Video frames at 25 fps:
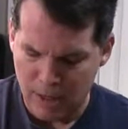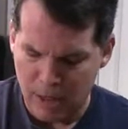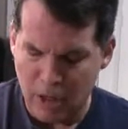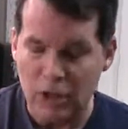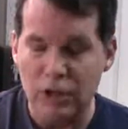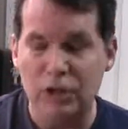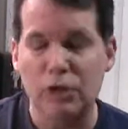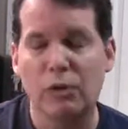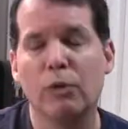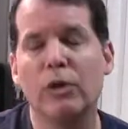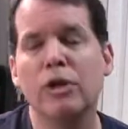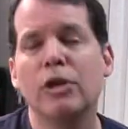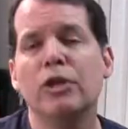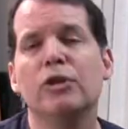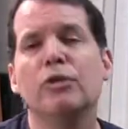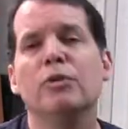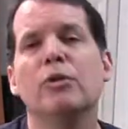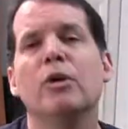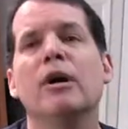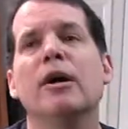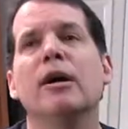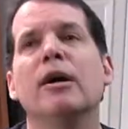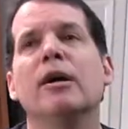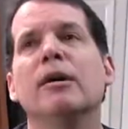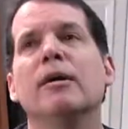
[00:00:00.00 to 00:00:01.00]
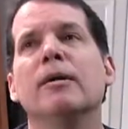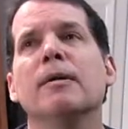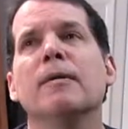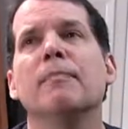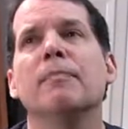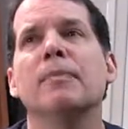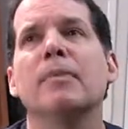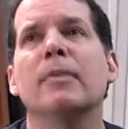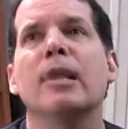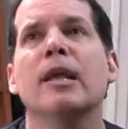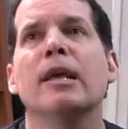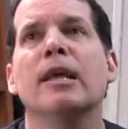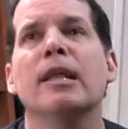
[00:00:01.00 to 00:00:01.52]
So we're going to do
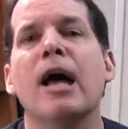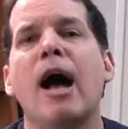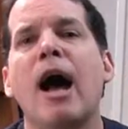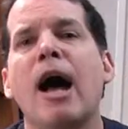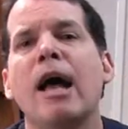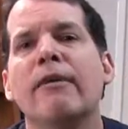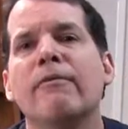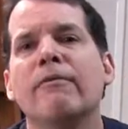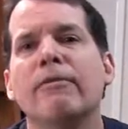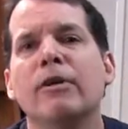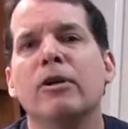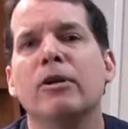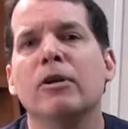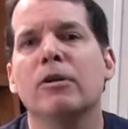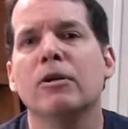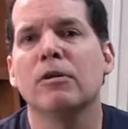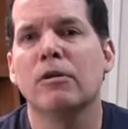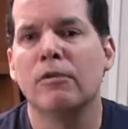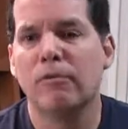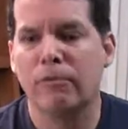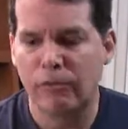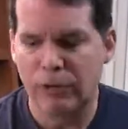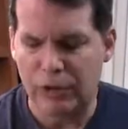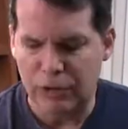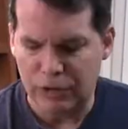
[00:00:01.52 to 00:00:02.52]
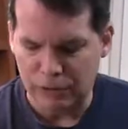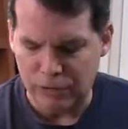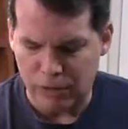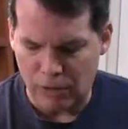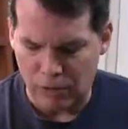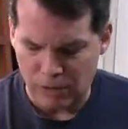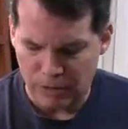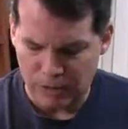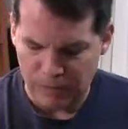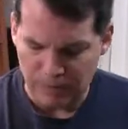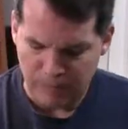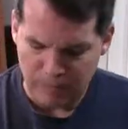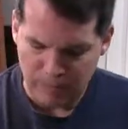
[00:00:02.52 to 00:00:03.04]
an eye finger free
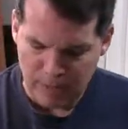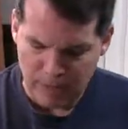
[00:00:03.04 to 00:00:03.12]
stroke.